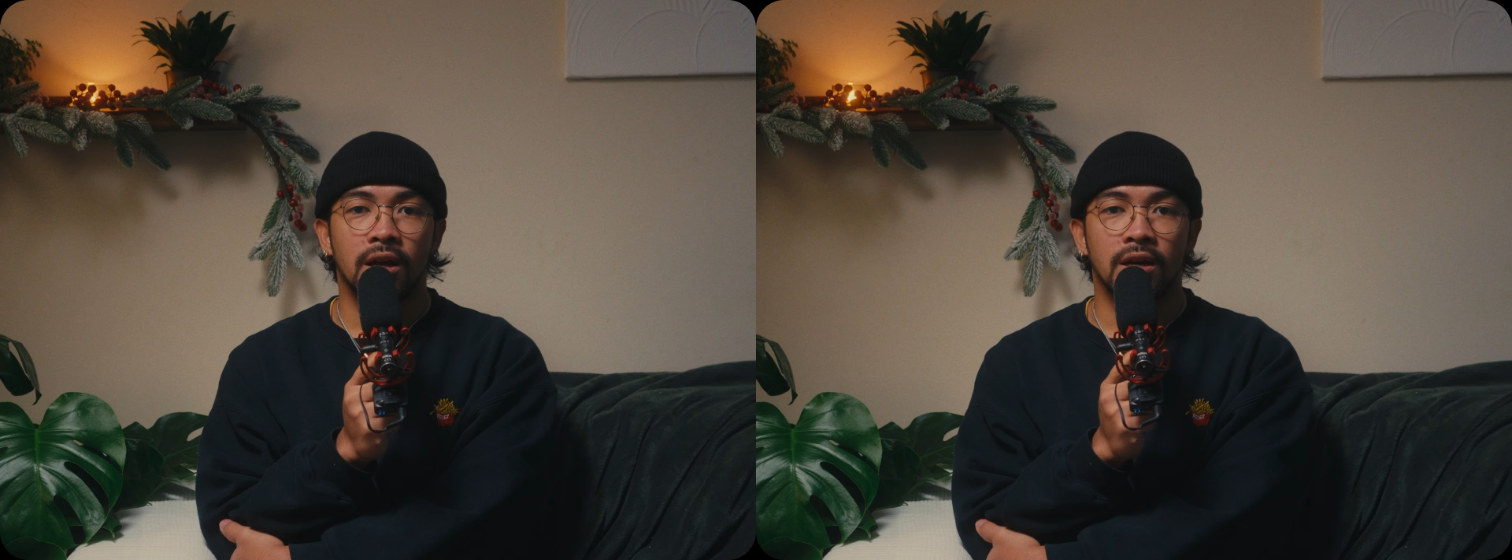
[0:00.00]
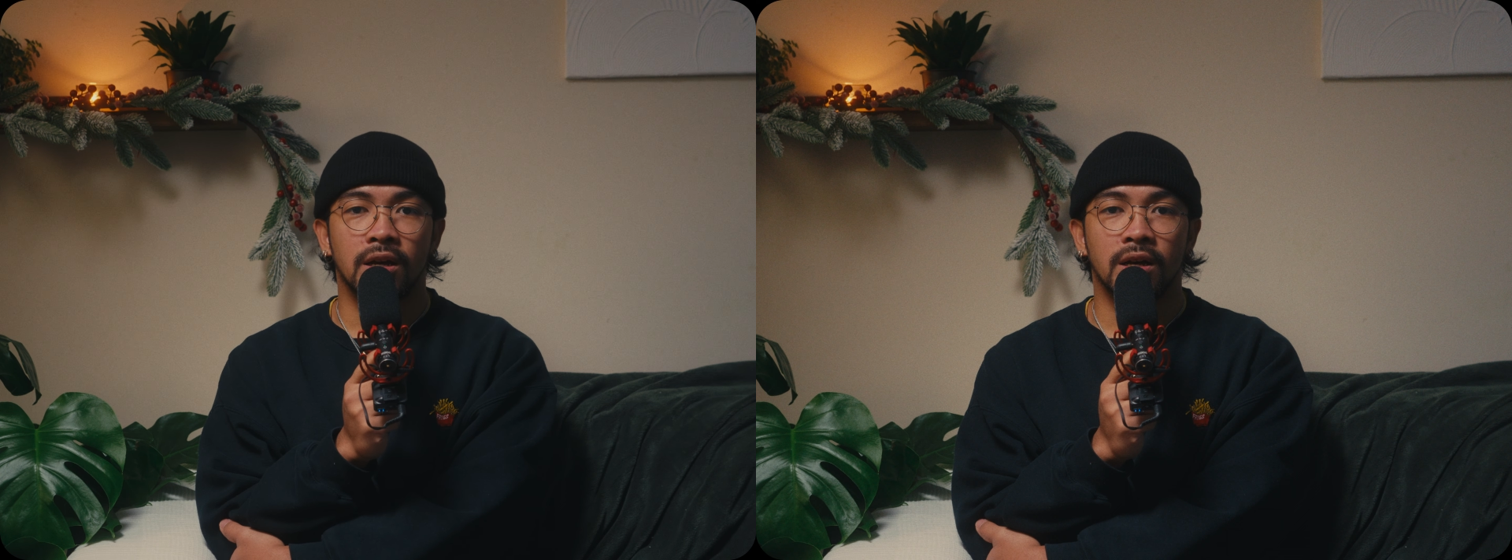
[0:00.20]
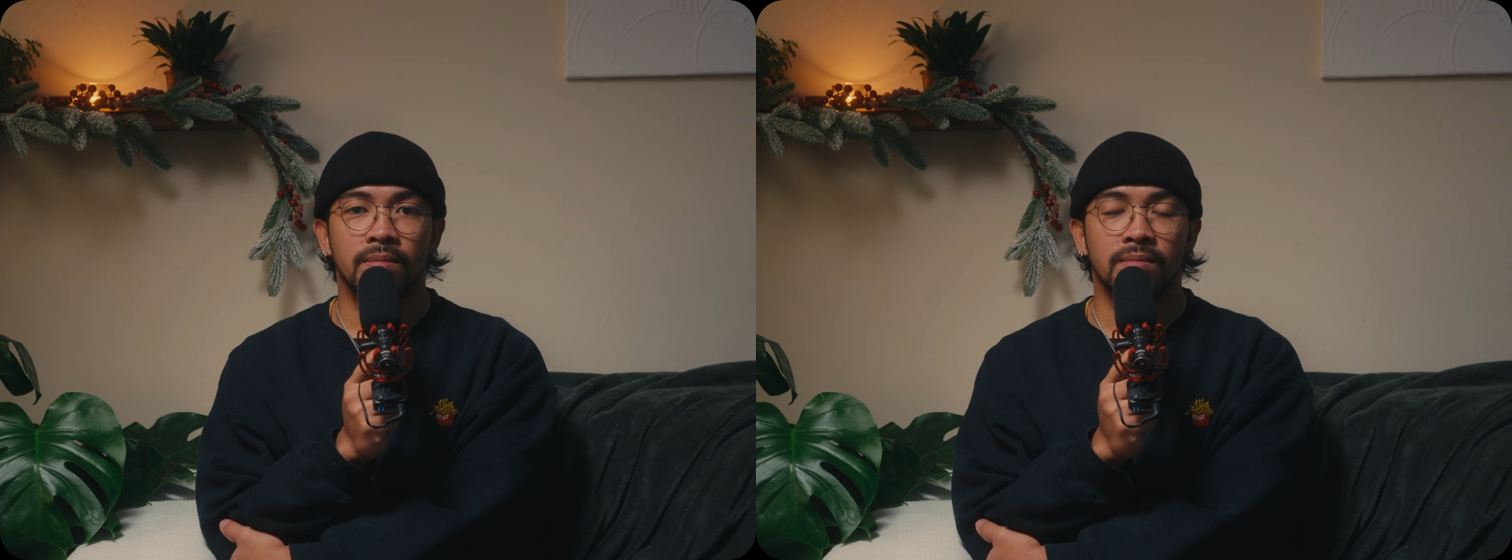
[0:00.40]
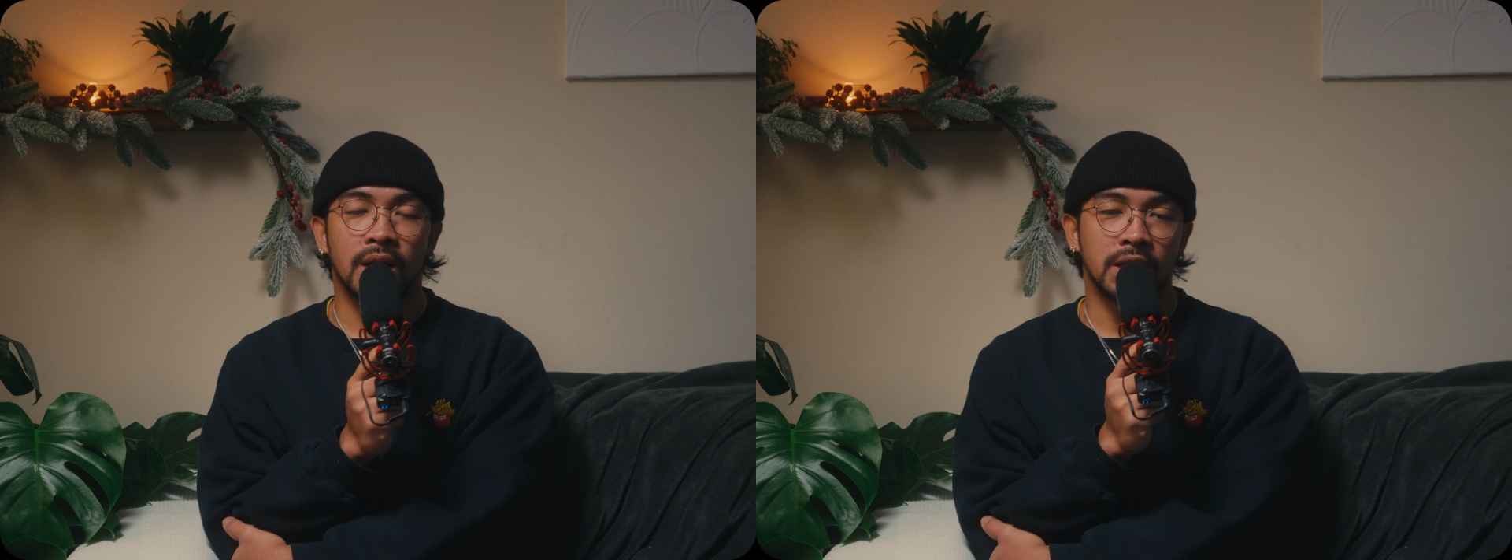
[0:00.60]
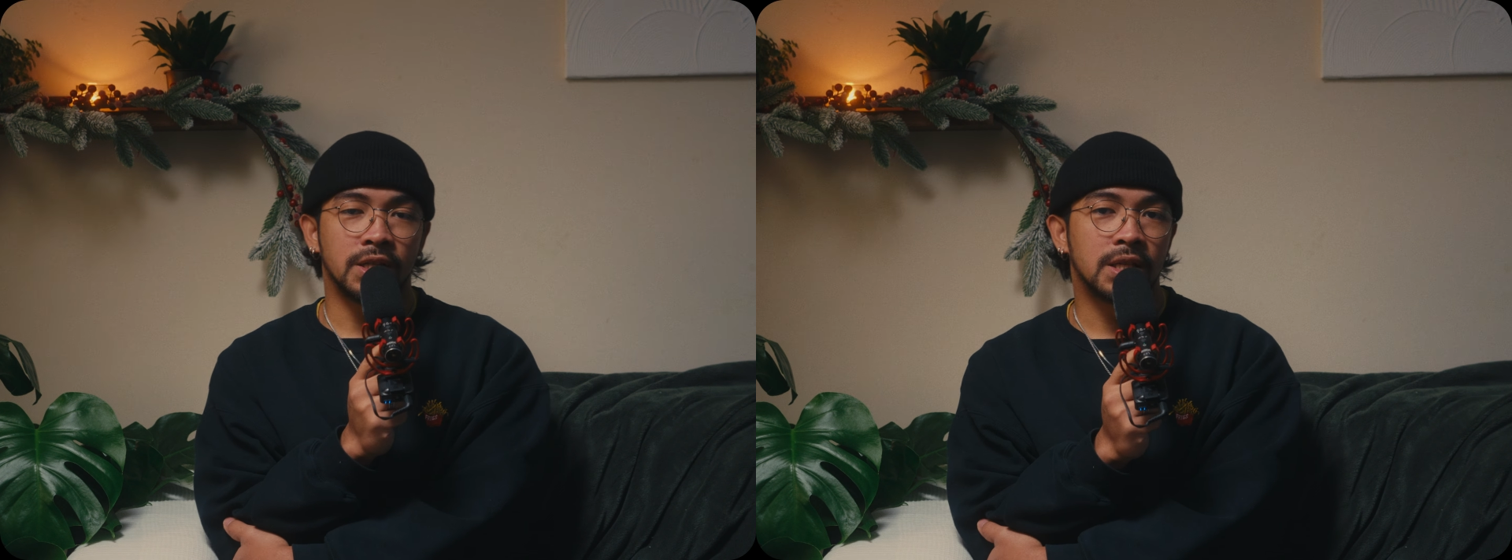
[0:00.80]

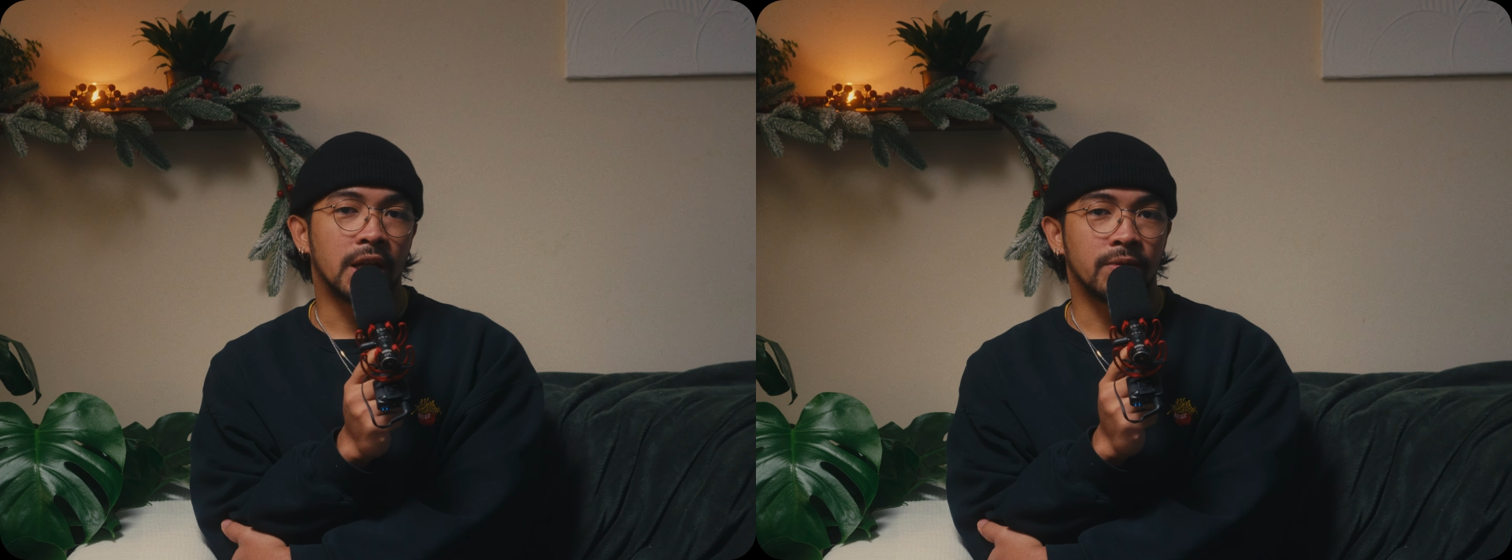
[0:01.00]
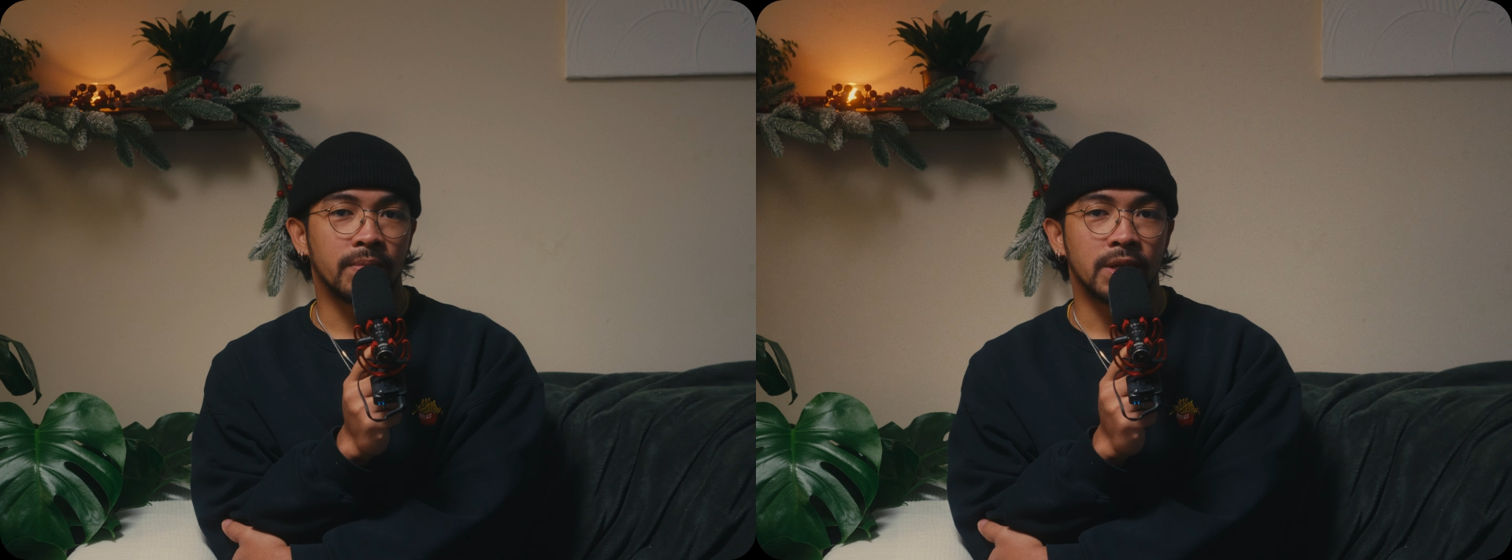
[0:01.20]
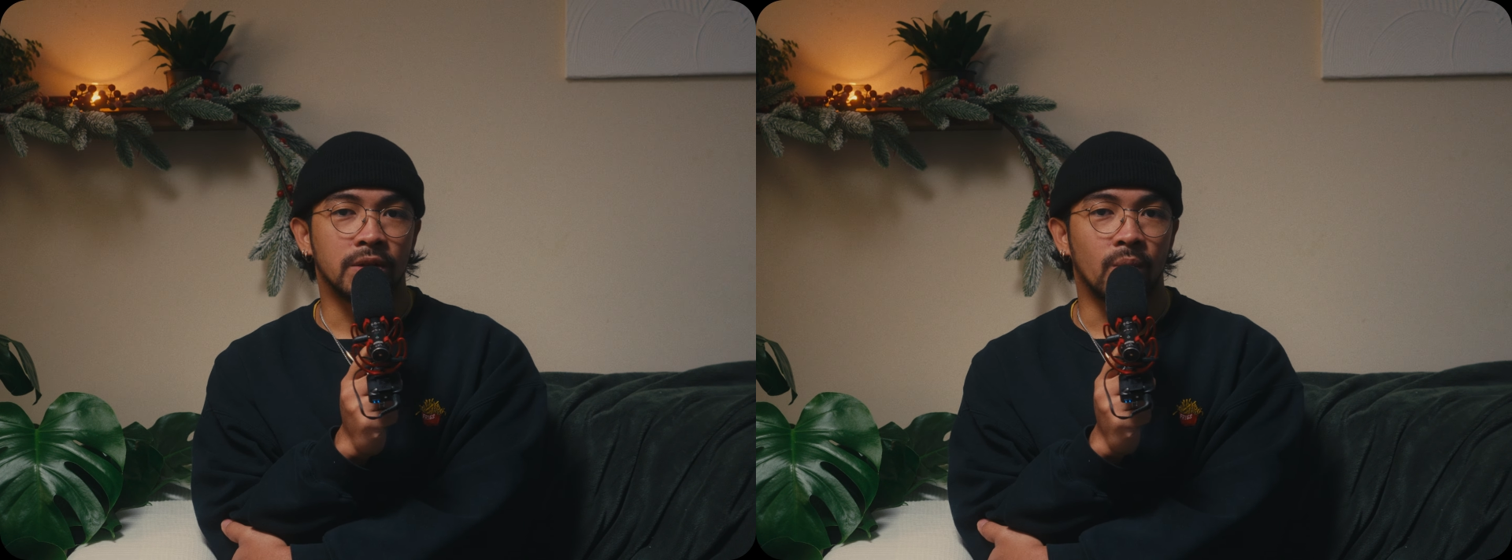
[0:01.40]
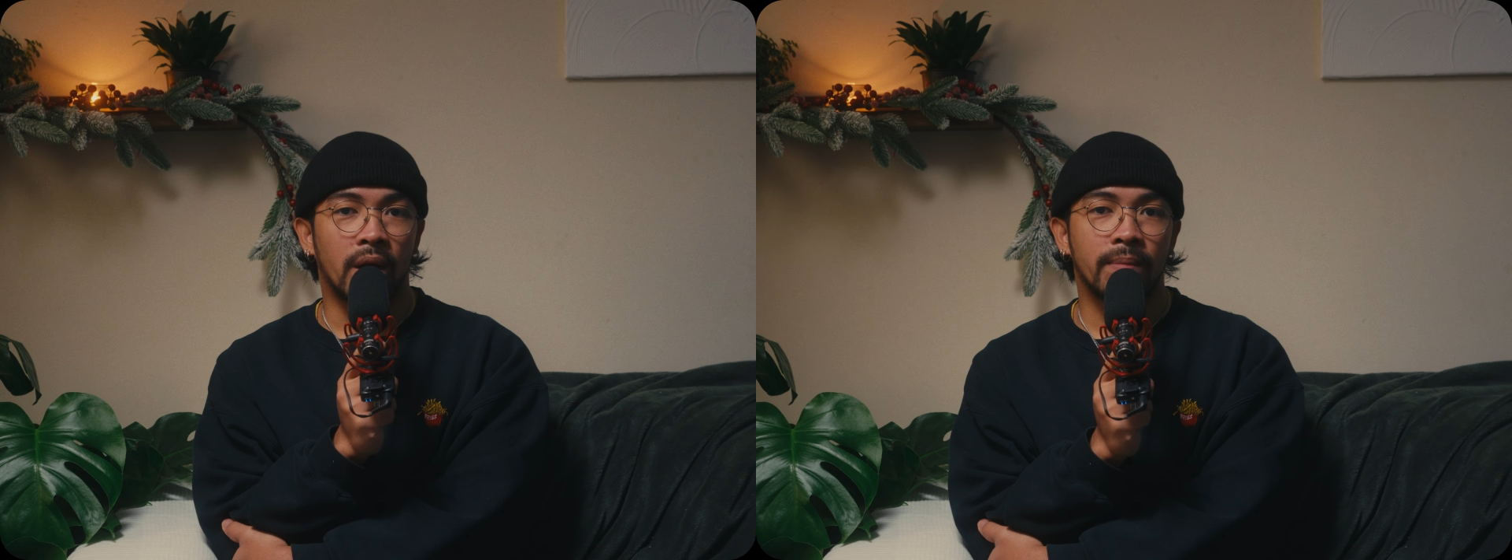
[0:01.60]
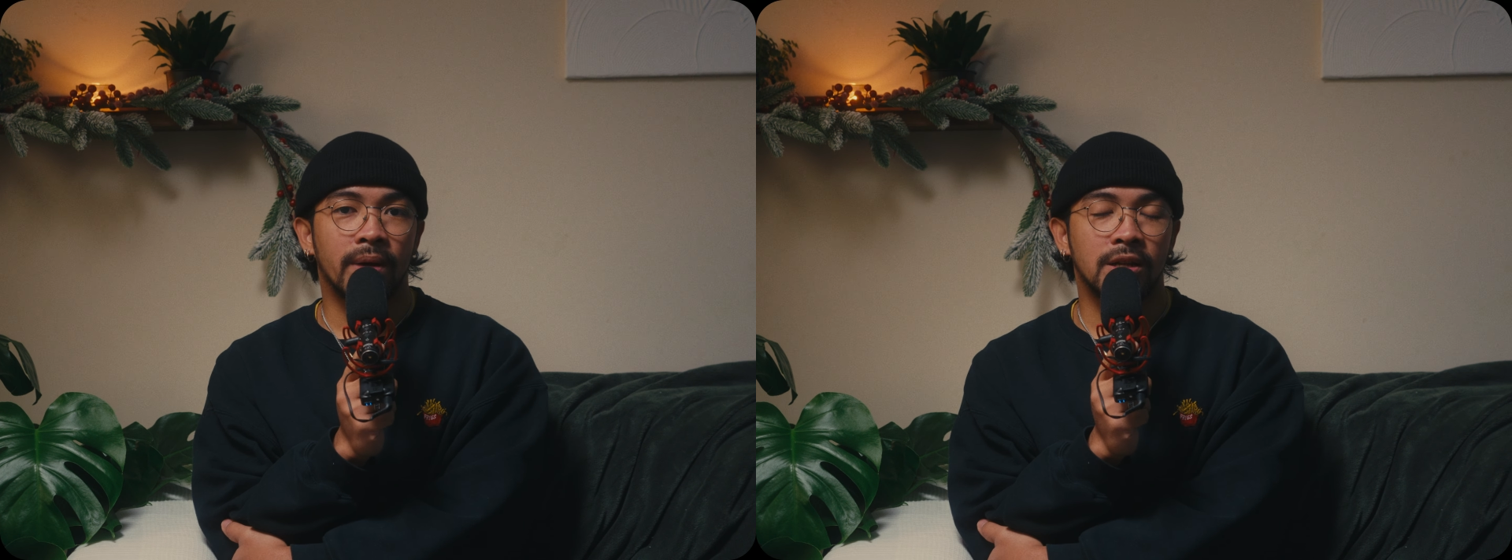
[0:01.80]
I'd just like to mention
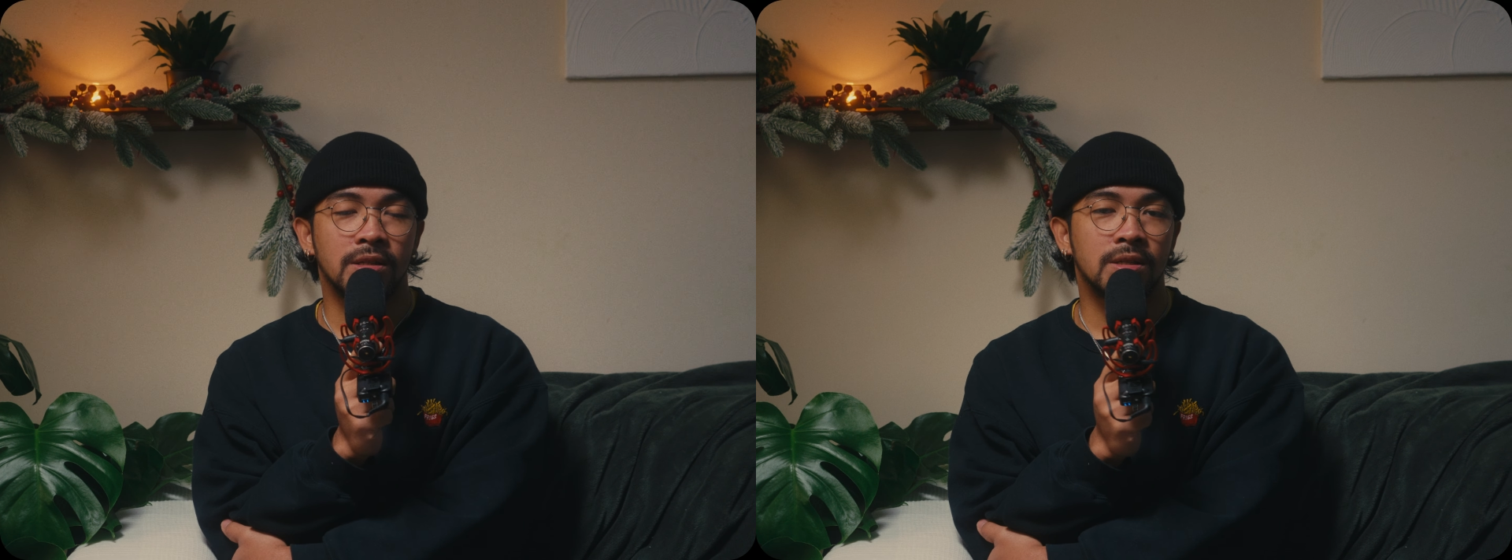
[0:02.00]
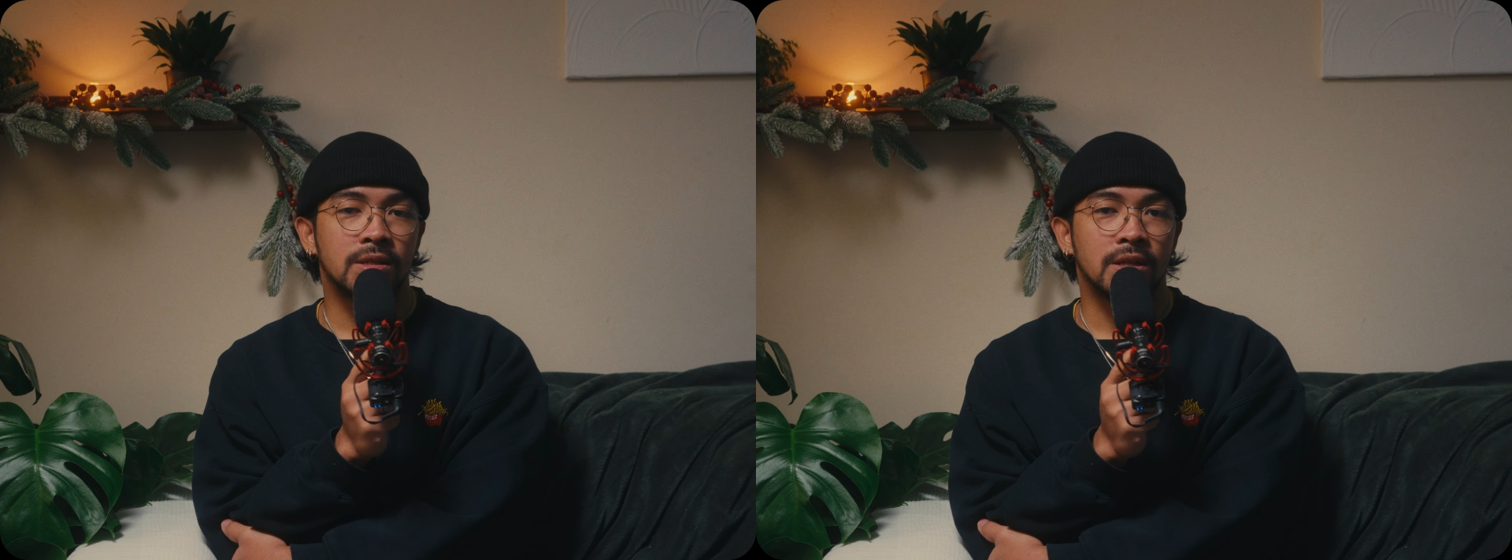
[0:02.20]
white balance,